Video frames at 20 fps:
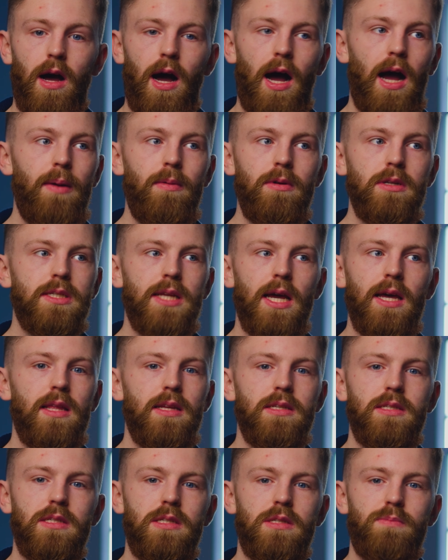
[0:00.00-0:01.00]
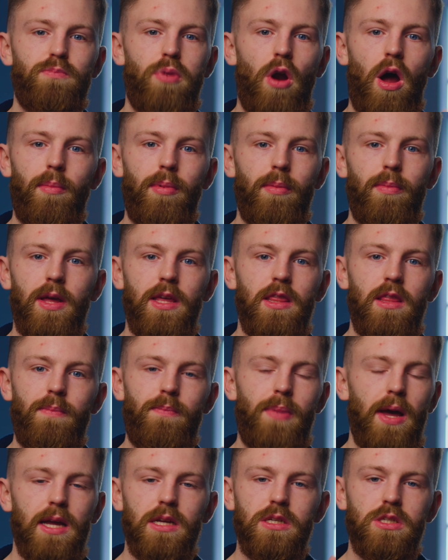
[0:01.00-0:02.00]
I would say this is probably the
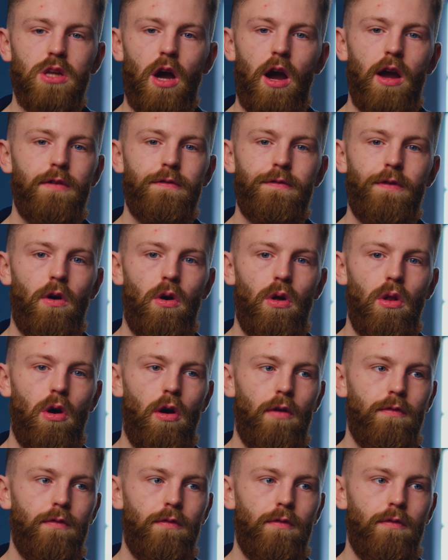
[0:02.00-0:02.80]
biggest downfall